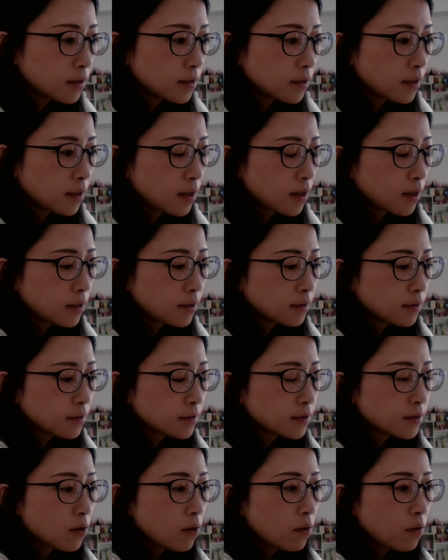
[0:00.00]
And
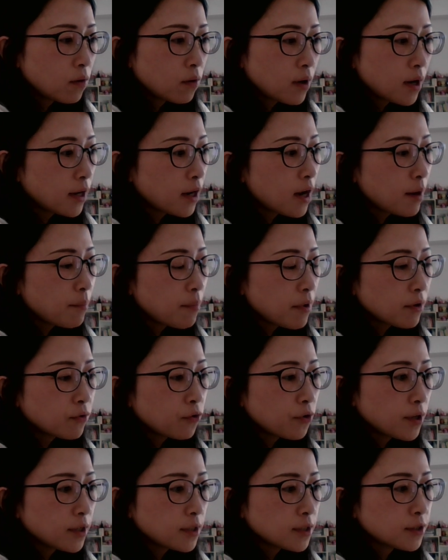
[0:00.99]
so I have a
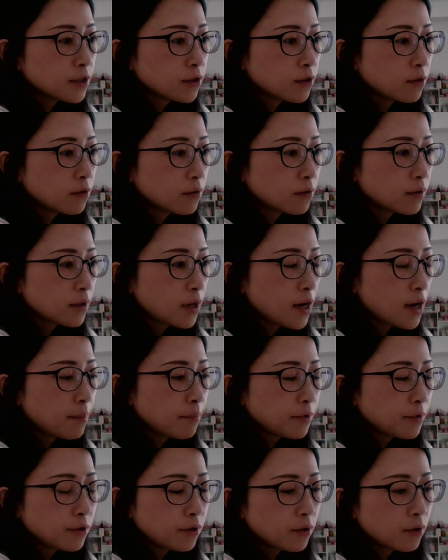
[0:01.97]
question.
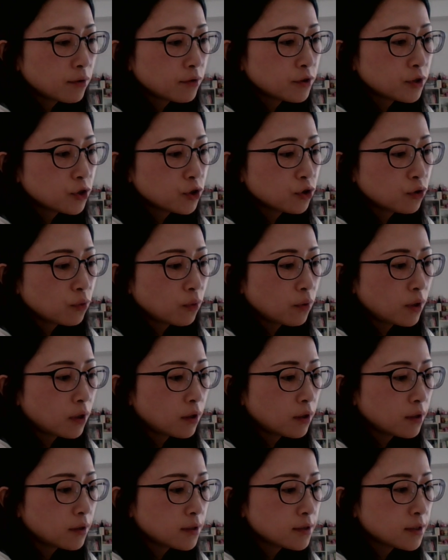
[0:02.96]
I'm not
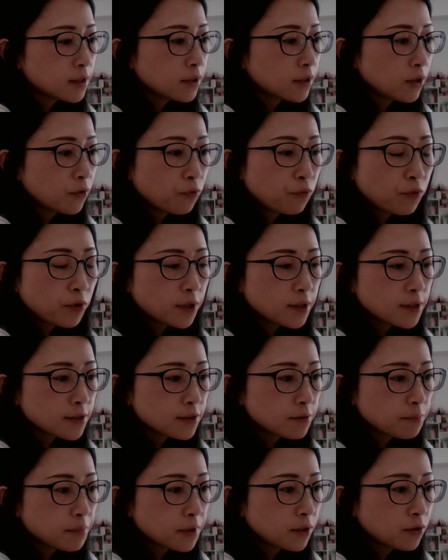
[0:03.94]
sure the
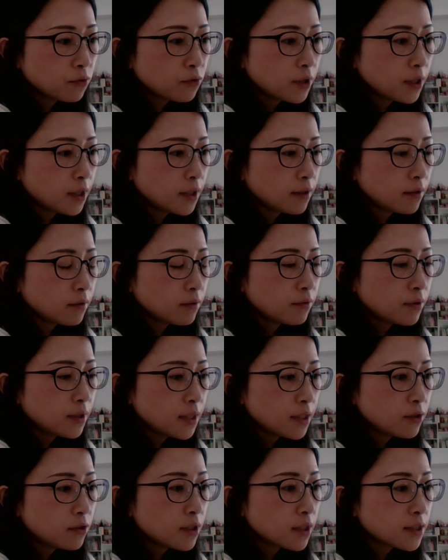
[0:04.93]
difference between
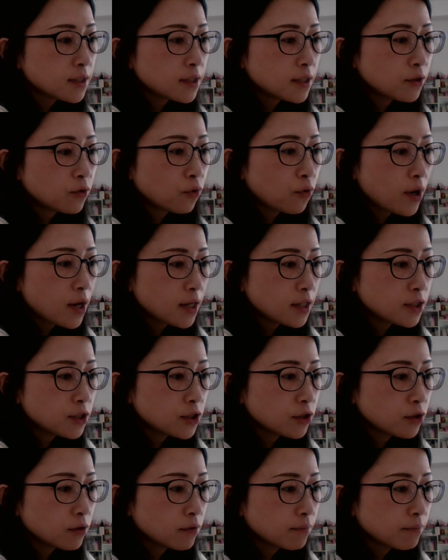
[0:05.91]
read the
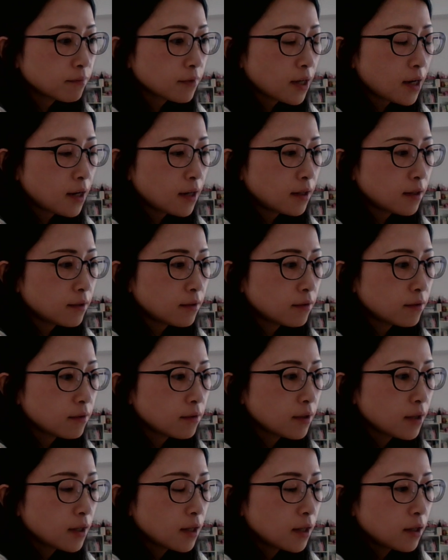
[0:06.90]
situation and
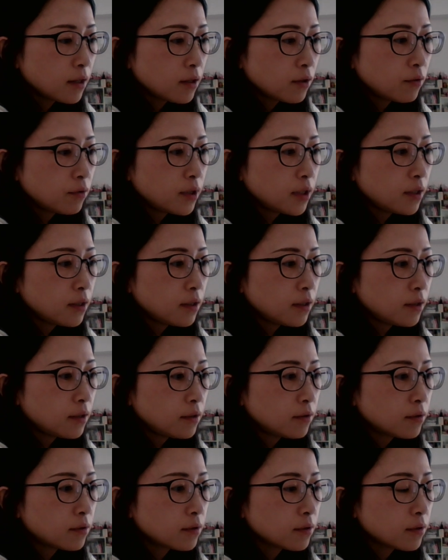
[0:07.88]

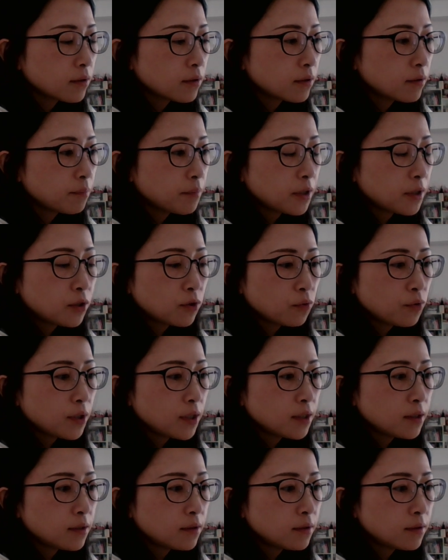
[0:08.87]
read
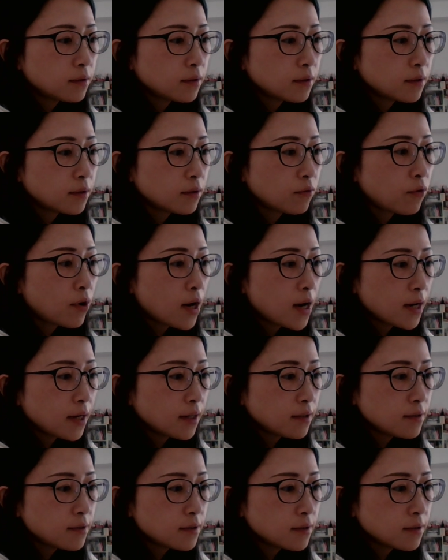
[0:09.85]
between
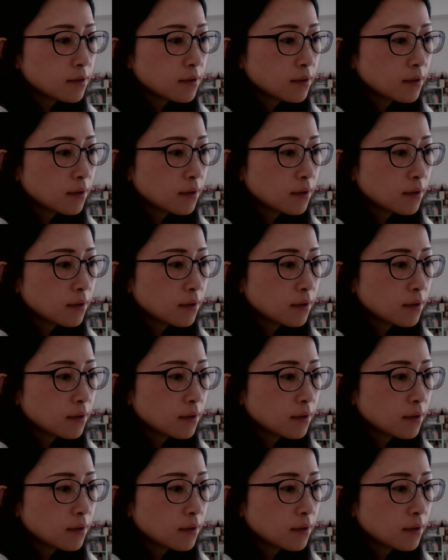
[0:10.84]
lines.